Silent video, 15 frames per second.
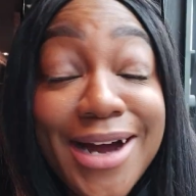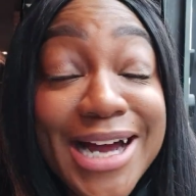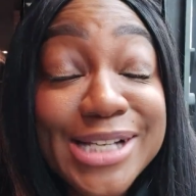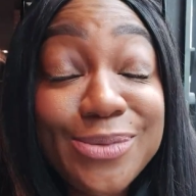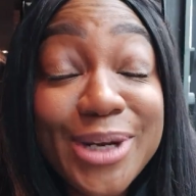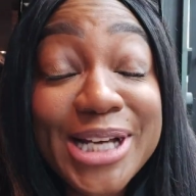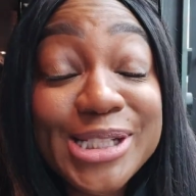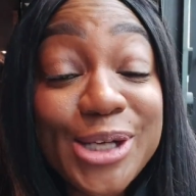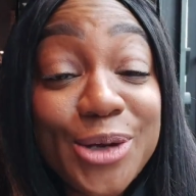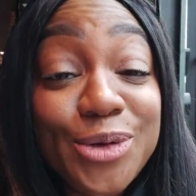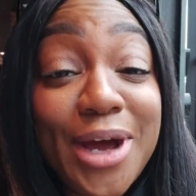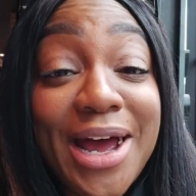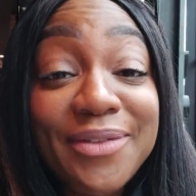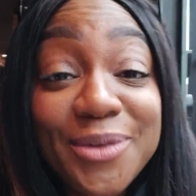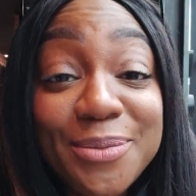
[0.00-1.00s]
Guys, when I tell you
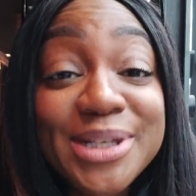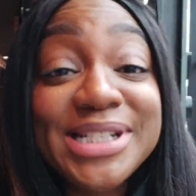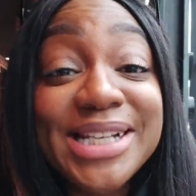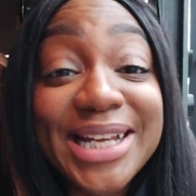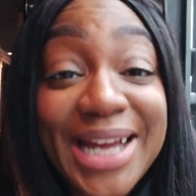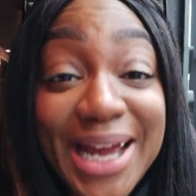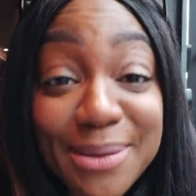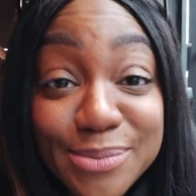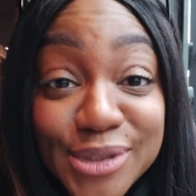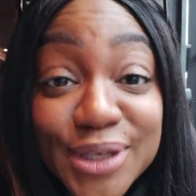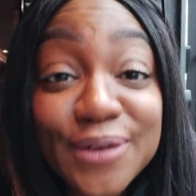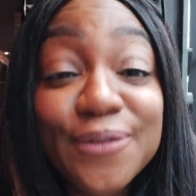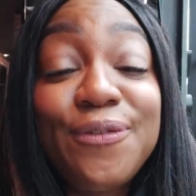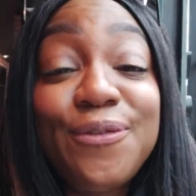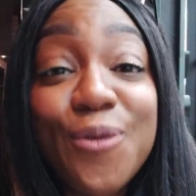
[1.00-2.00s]
I haven't been to
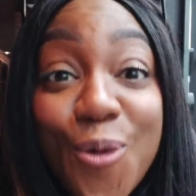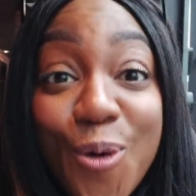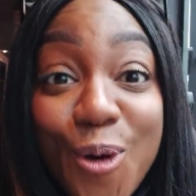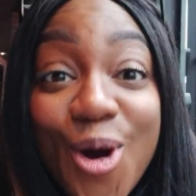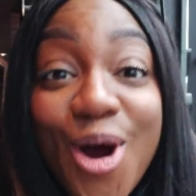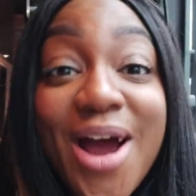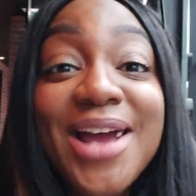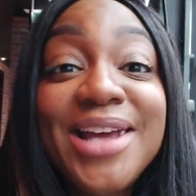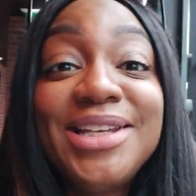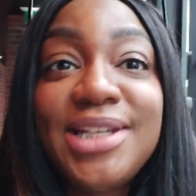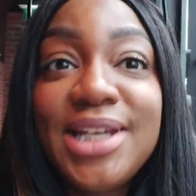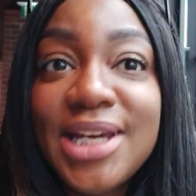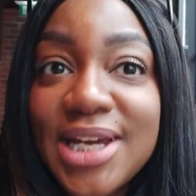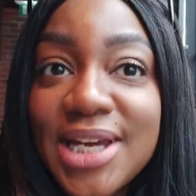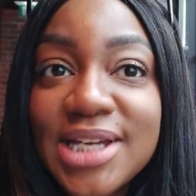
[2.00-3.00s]
Camden for
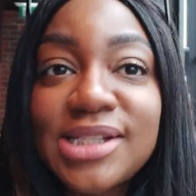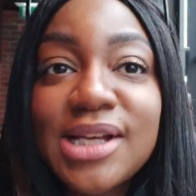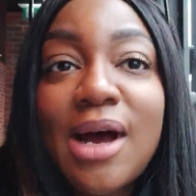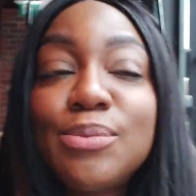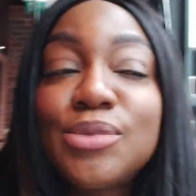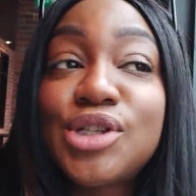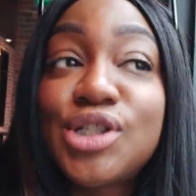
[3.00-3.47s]
years, I'm